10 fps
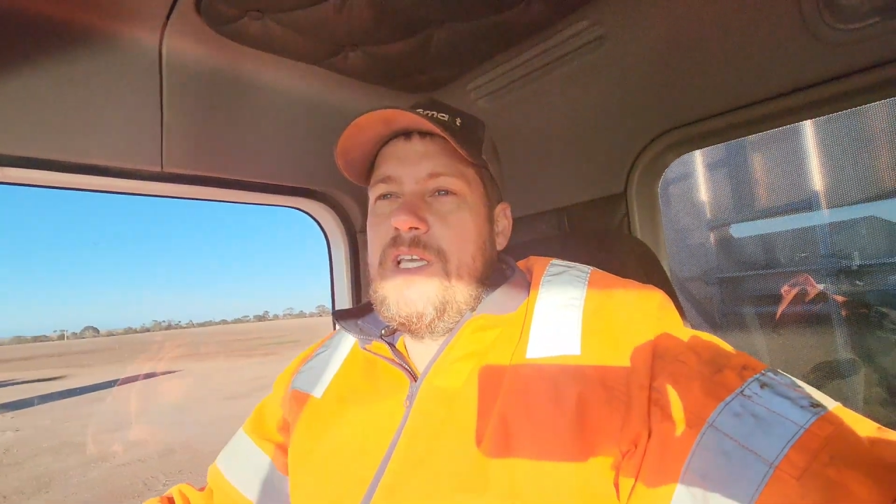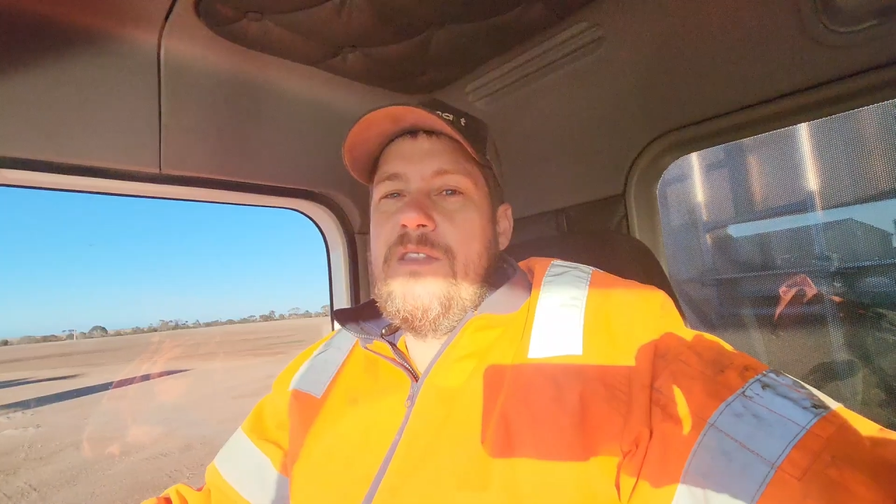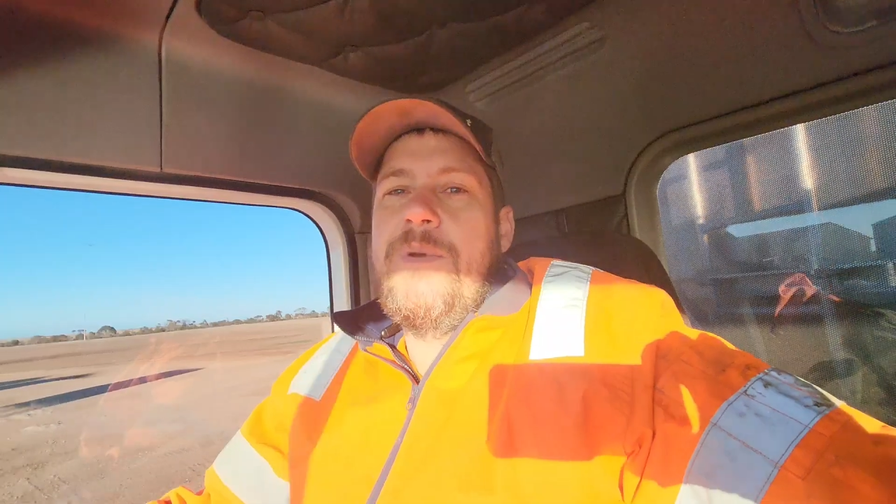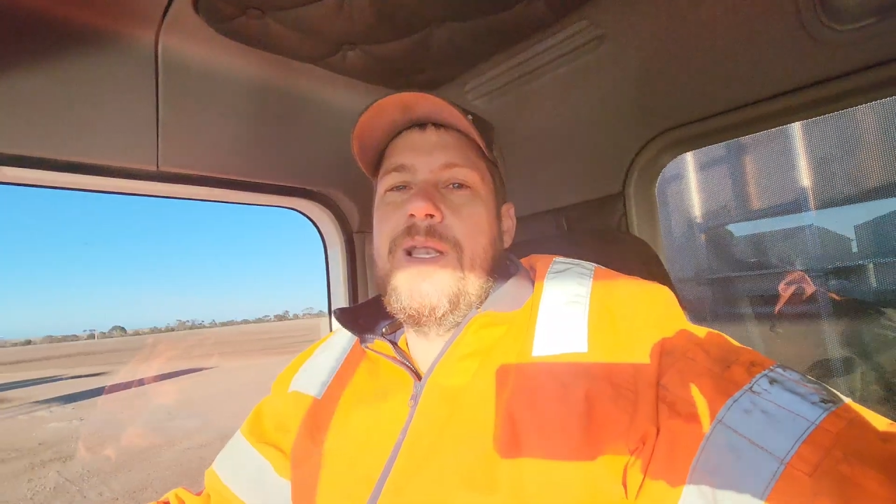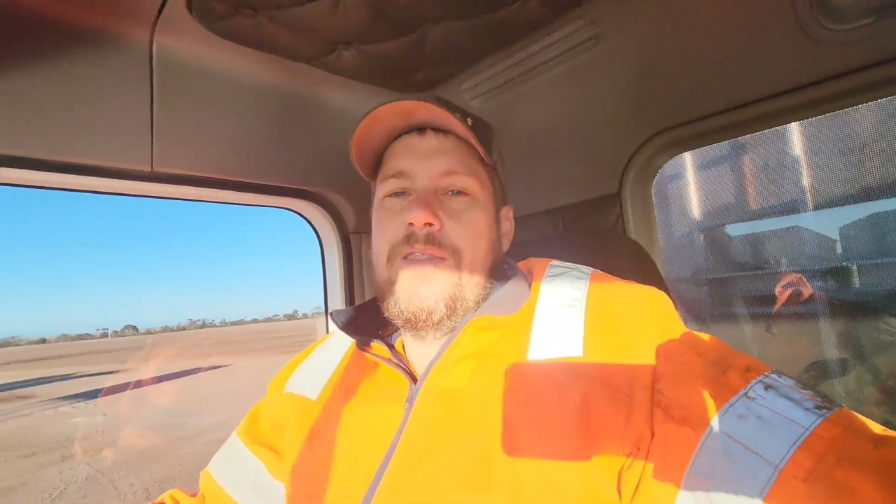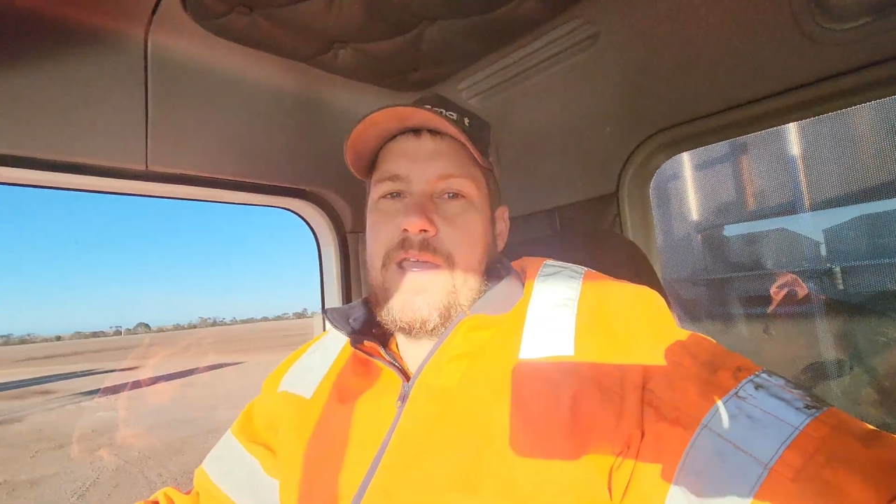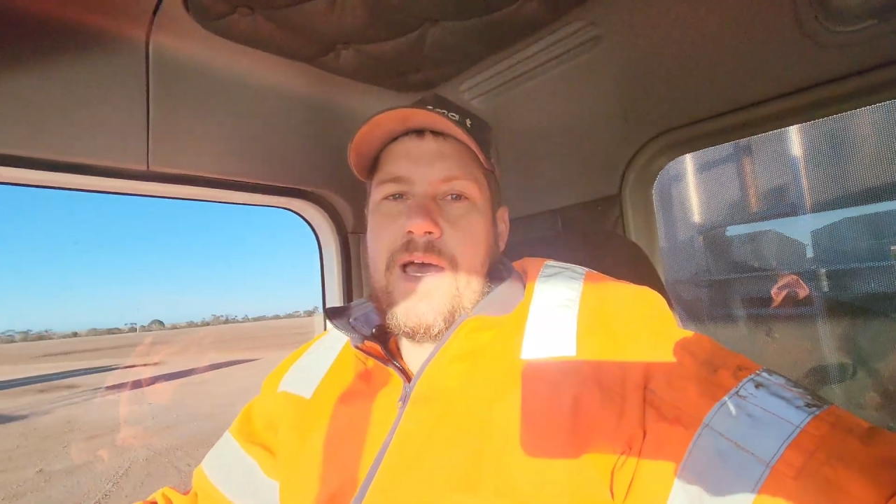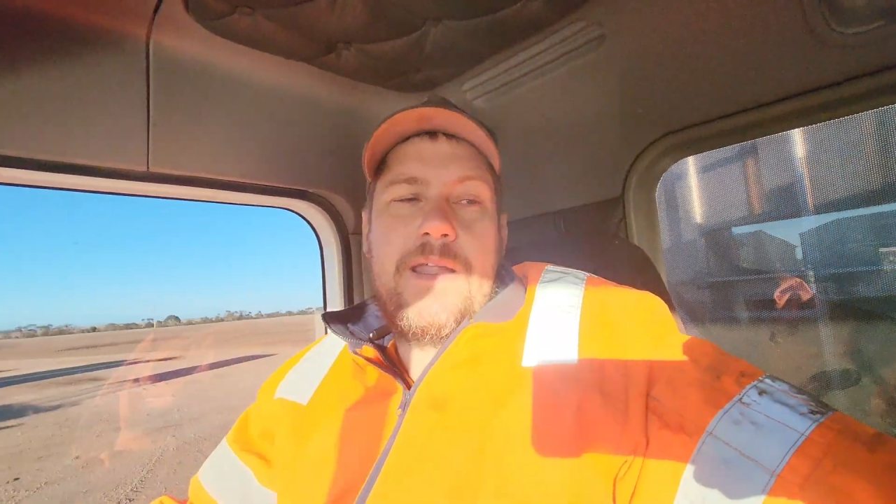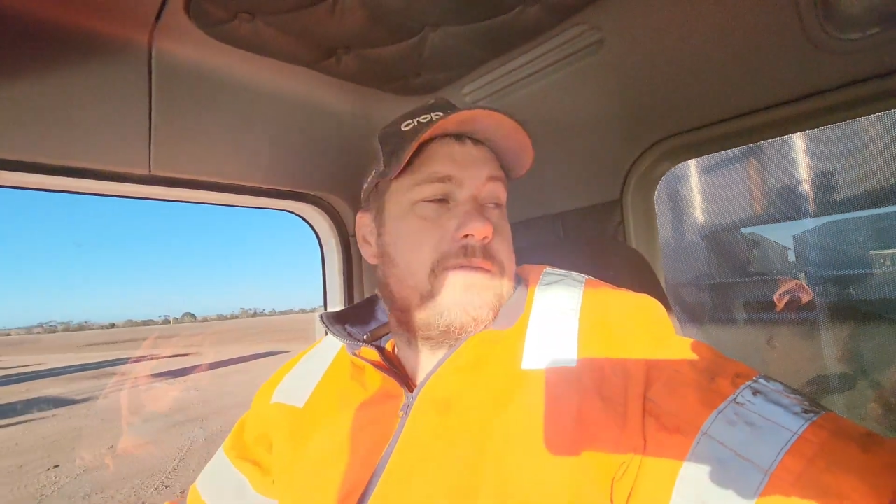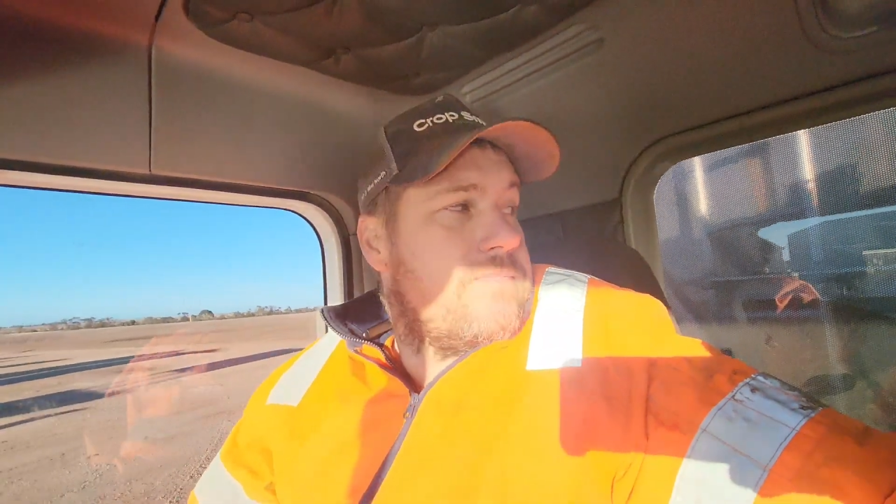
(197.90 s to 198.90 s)
In the middle of the
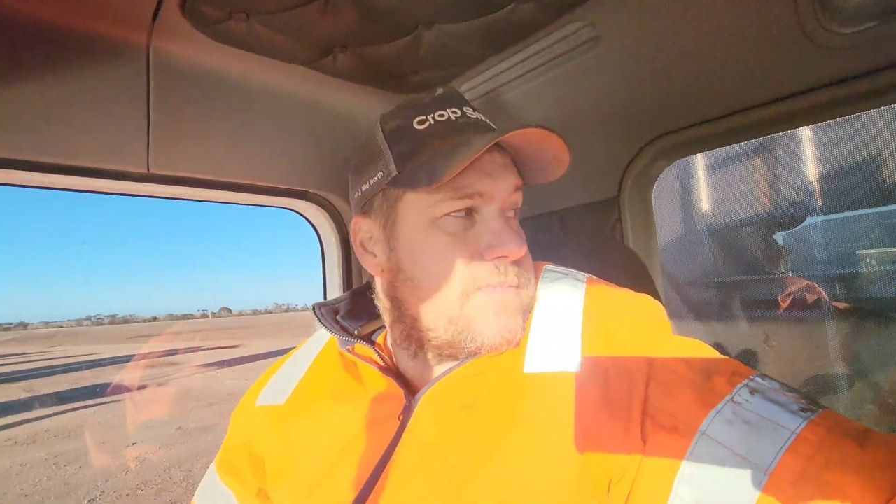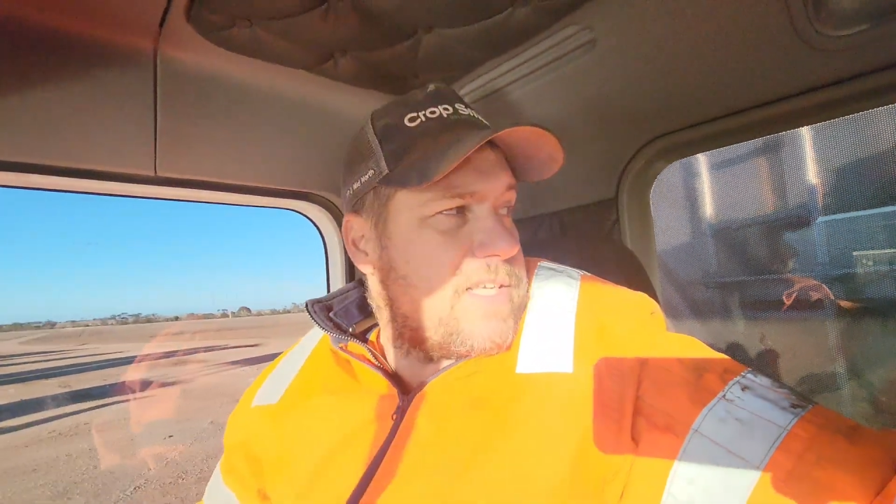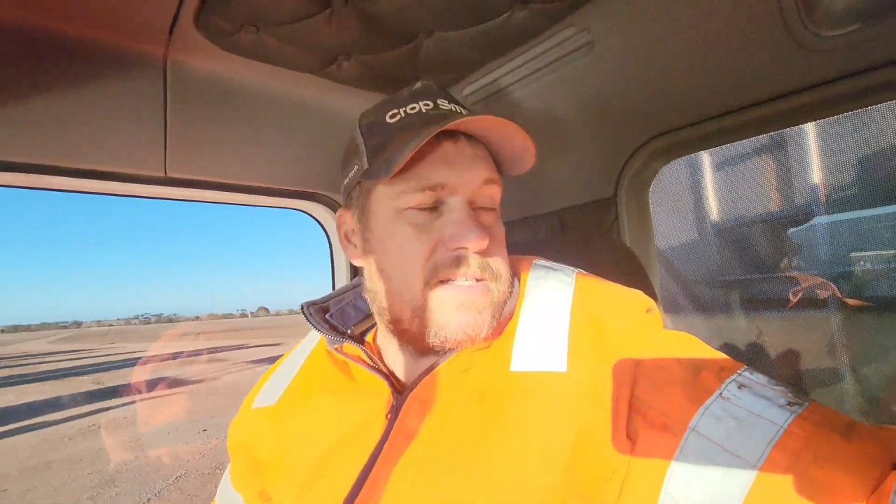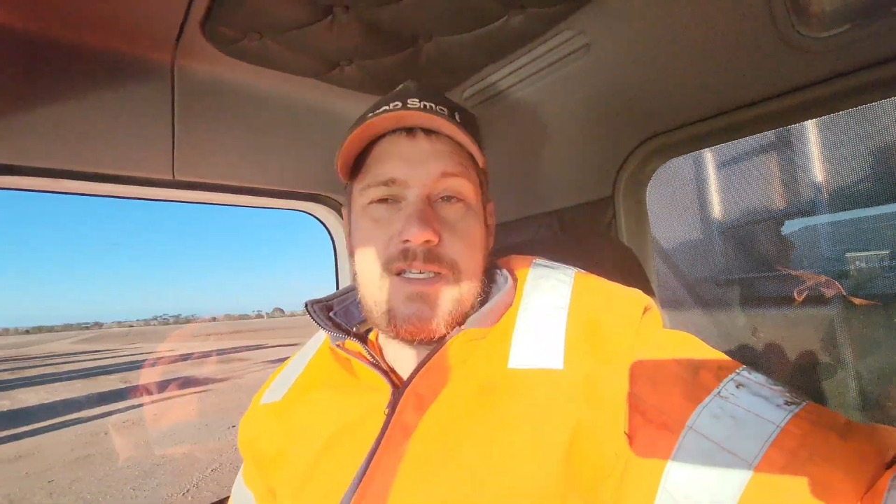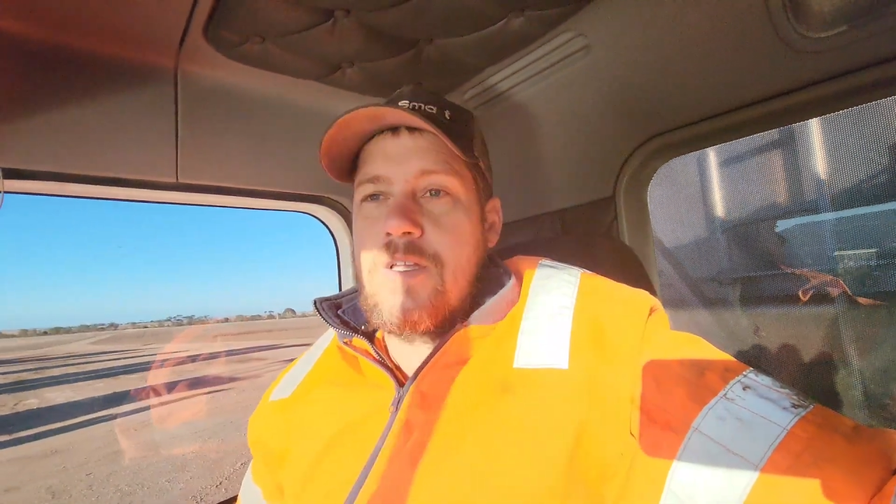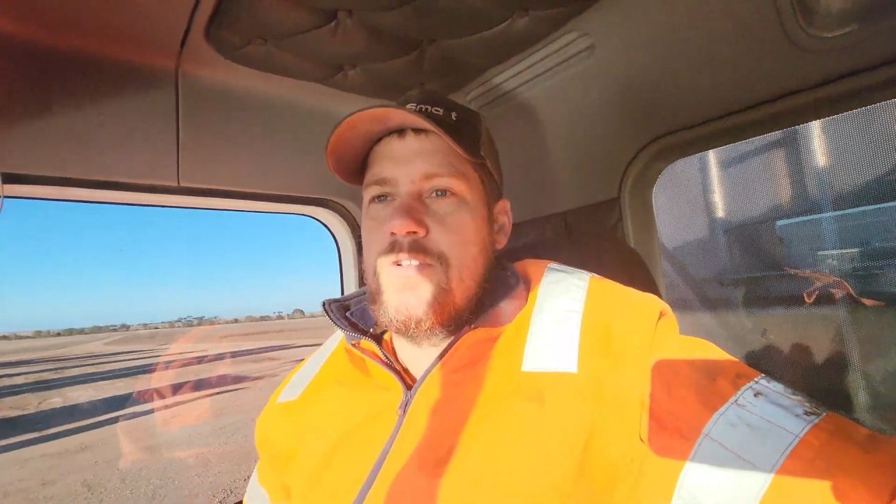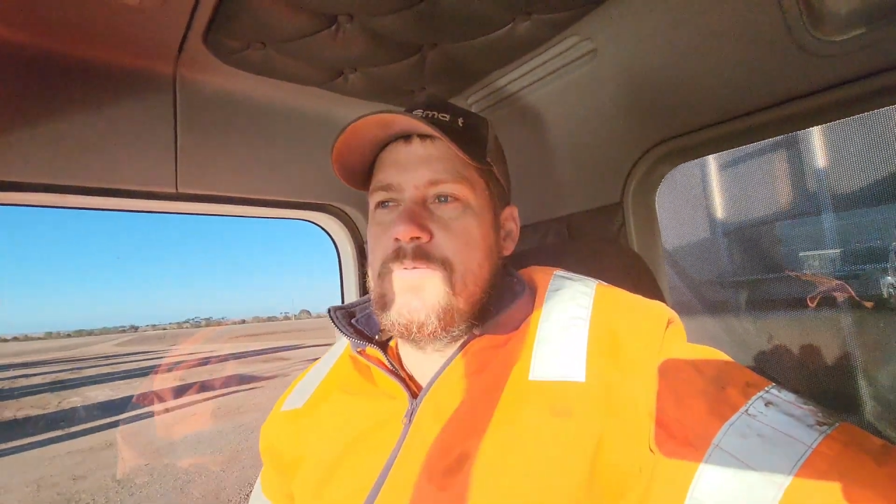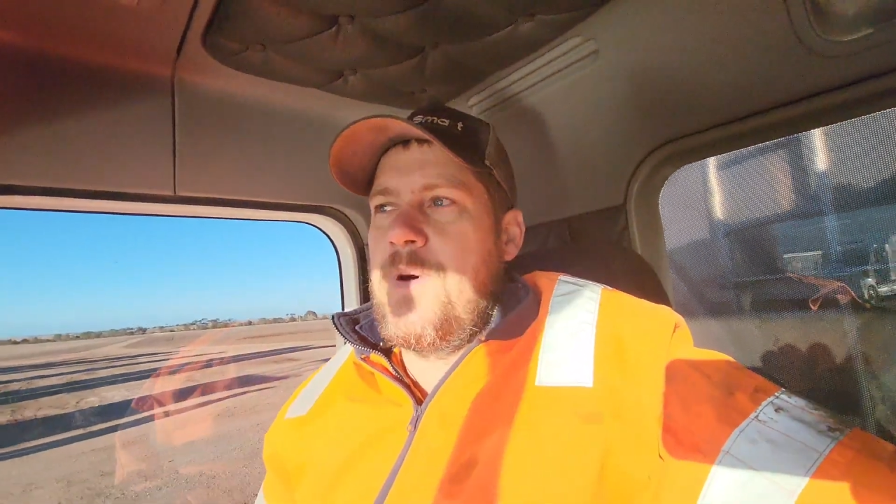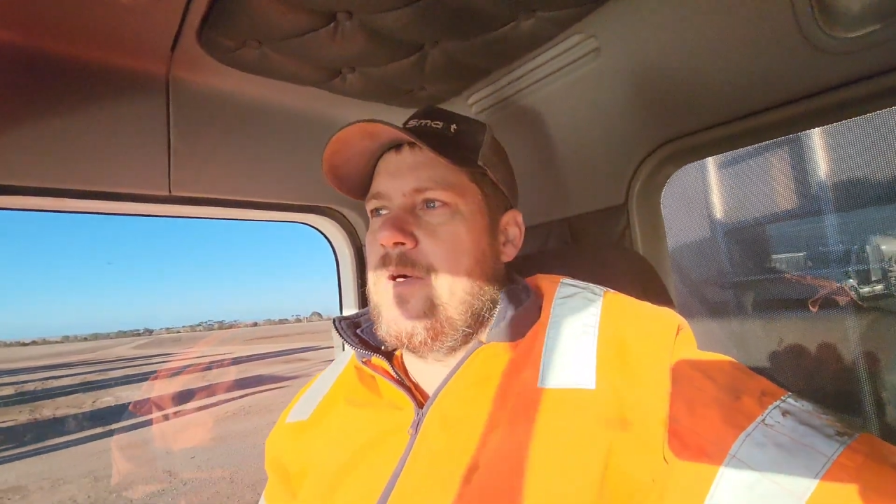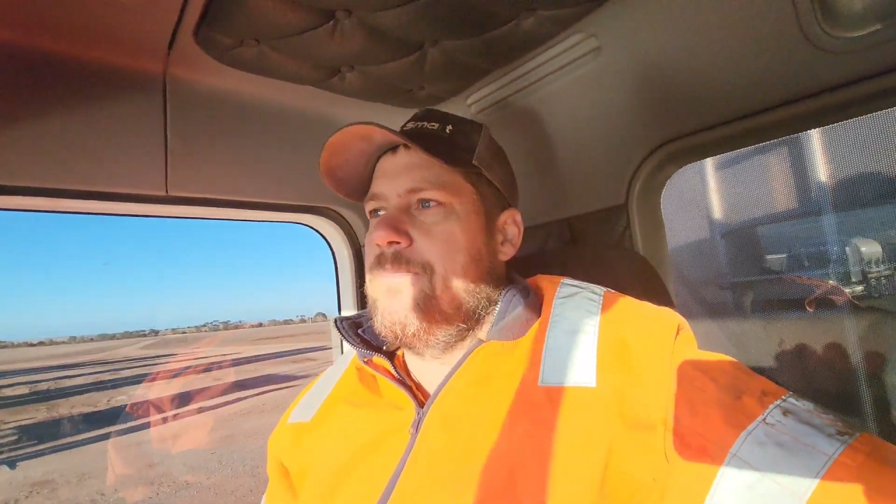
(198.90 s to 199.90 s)
yard. Sounds like a good
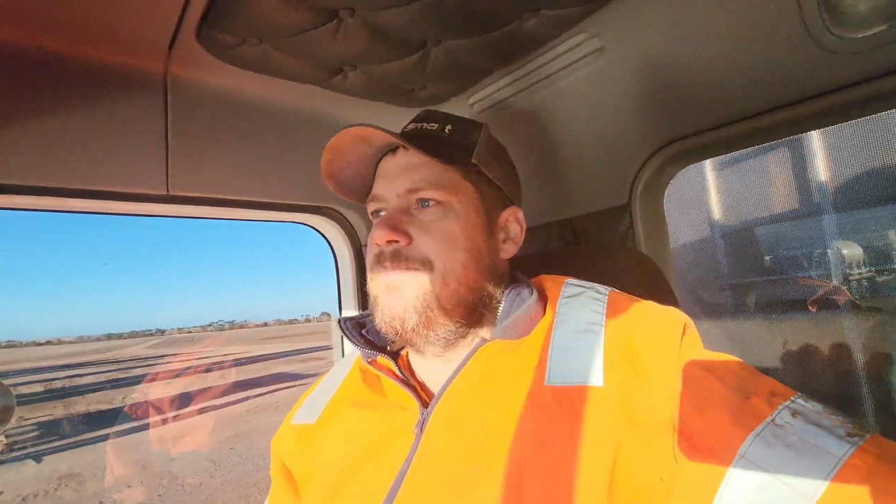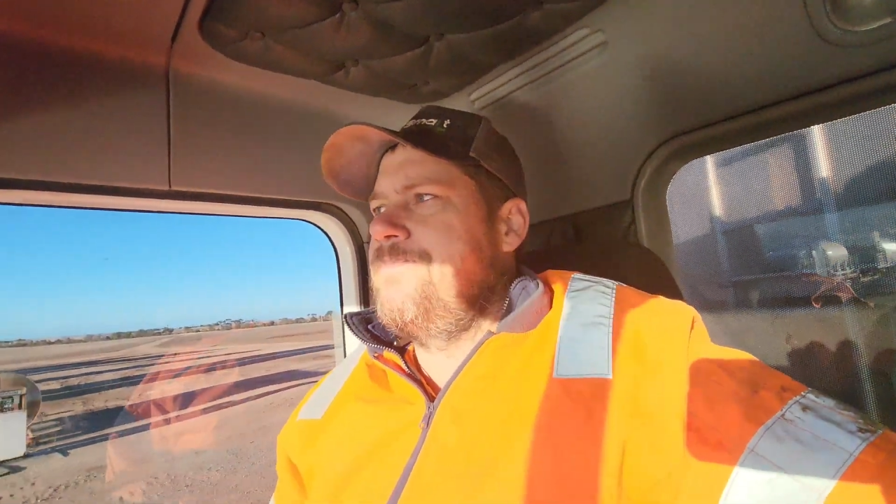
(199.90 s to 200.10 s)
spot.